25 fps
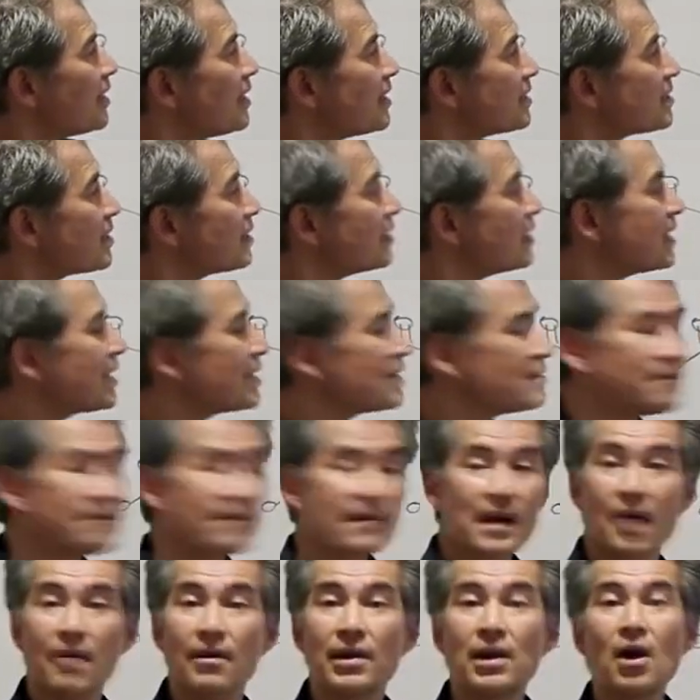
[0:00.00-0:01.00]
it suddenly gets
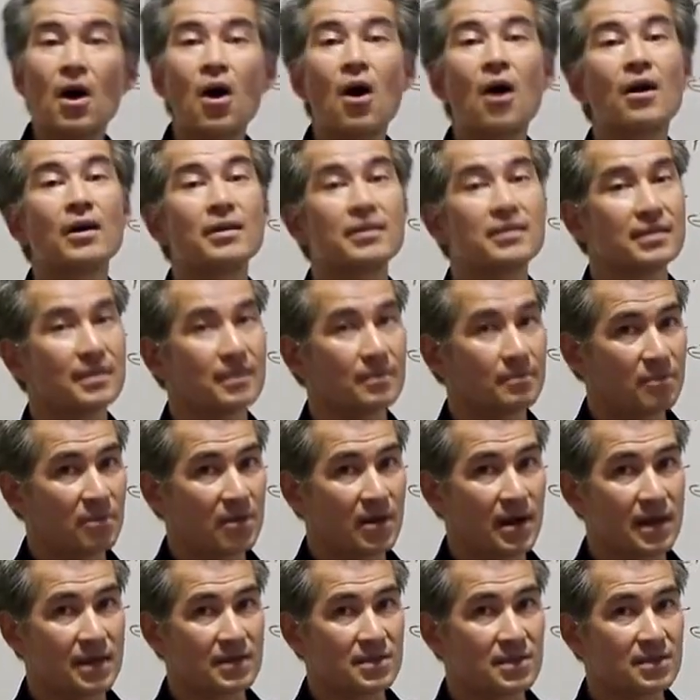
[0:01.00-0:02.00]
very hard to
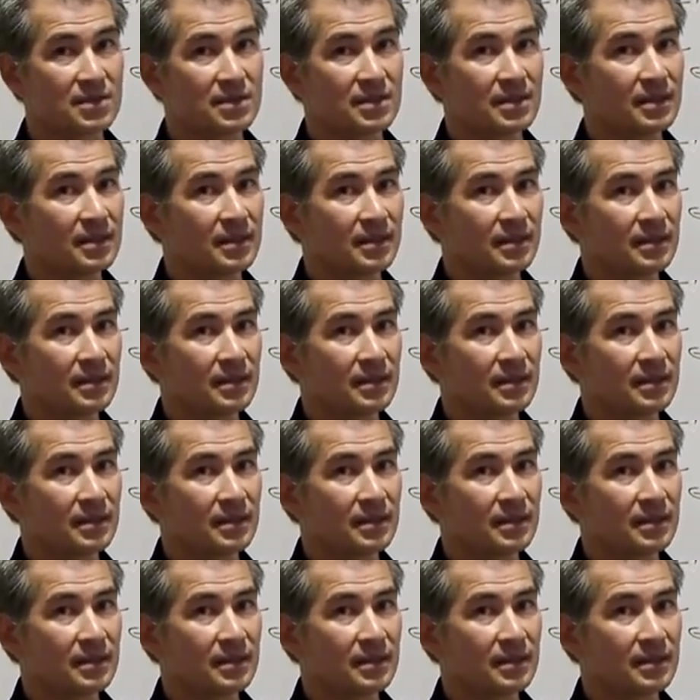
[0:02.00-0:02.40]
compress.